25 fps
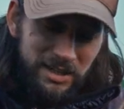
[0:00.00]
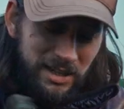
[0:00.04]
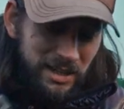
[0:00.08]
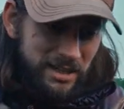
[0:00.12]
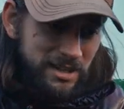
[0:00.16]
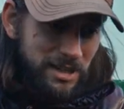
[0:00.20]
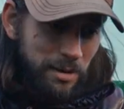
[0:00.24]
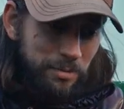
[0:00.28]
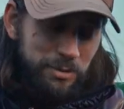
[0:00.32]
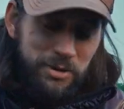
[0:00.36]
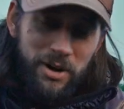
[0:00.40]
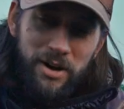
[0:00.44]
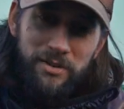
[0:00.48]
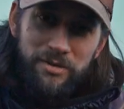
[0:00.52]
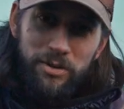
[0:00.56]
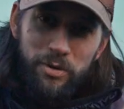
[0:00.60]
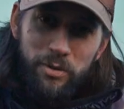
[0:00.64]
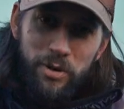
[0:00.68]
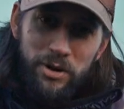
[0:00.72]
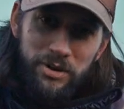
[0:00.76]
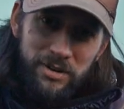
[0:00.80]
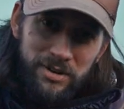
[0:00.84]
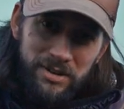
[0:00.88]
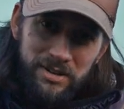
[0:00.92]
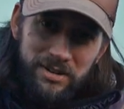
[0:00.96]
It's up to
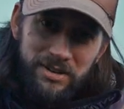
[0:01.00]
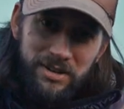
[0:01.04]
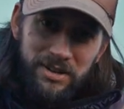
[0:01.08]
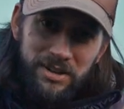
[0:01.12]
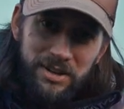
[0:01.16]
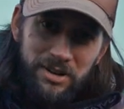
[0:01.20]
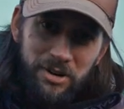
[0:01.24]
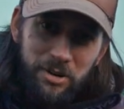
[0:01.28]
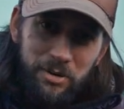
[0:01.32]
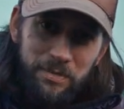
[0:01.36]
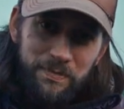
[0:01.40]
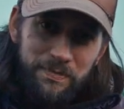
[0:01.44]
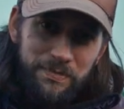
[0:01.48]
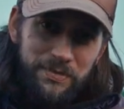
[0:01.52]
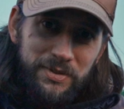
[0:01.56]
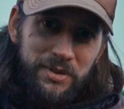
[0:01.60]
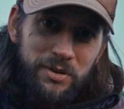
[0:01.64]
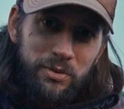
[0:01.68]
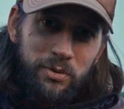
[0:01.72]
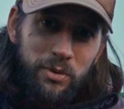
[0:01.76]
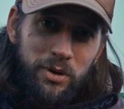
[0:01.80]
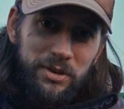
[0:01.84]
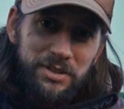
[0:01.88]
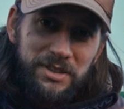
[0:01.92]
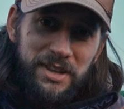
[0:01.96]
everyone, you know,
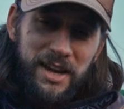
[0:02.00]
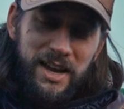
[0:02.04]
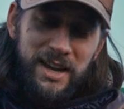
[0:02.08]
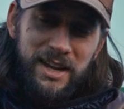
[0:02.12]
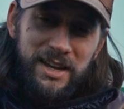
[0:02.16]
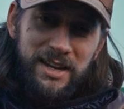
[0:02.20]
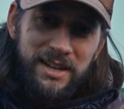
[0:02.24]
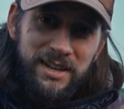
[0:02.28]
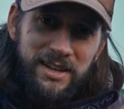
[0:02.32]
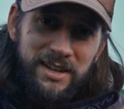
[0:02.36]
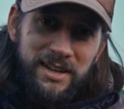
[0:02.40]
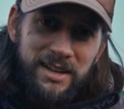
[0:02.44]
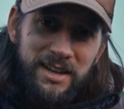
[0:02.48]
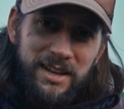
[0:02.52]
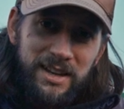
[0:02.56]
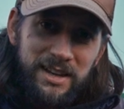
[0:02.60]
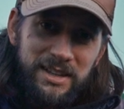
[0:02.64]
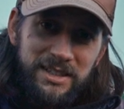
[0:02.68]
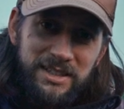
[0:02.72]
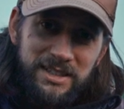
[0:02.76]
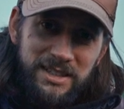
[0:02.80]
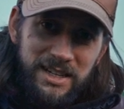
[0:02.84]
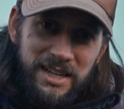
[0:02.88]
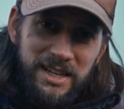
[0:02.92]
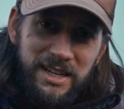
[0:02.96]
what they
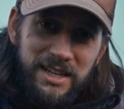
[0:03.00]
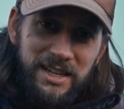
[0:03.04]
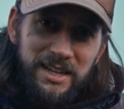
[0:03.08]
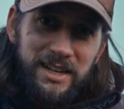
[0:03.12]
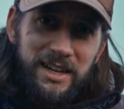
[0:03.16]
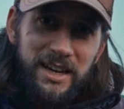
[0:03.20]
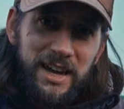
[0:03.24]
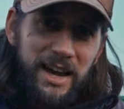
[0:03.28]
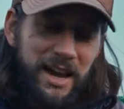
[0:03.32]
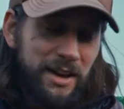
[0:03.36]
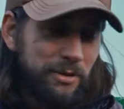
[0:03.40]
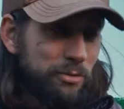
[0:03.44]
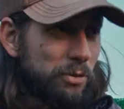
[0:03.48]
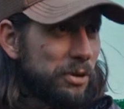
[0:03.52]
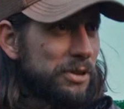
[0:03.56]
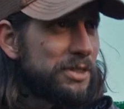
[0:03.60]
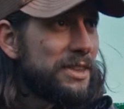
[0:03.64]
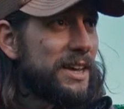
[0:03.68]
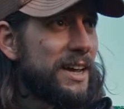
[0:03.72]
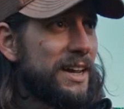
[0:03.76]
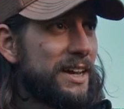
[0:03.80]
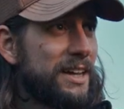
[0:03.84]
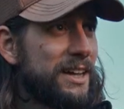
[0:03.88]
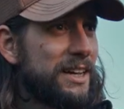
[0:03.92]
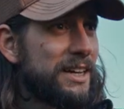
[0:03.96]
seek and what
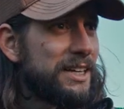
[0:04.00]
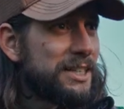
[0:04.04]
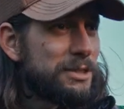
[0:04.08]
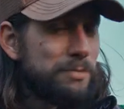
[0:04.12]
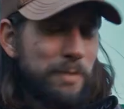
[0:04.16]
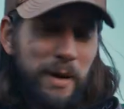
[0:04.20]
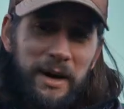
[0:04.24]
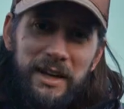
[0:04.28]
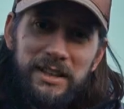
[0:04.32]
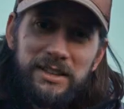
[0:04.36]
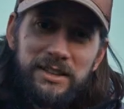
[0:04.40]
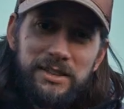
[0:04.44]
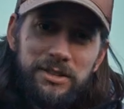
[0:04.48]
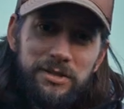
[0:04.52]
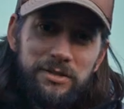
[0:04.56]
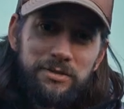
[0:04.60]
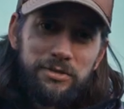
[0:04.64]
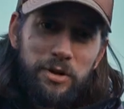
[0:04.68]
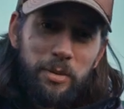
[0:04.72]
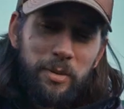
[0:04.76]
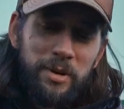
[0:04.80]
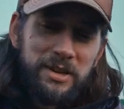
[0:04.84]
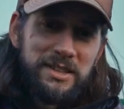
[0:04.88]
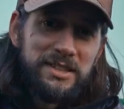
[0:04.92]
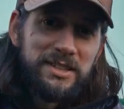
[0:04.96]
they expect
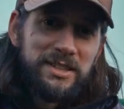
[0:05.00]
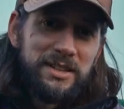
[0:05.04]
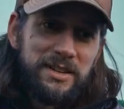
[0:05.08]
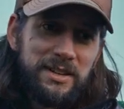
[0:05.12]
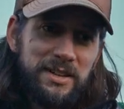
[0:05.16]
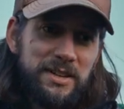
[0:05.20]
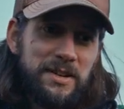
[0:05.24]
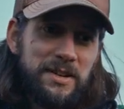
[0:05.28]
from it.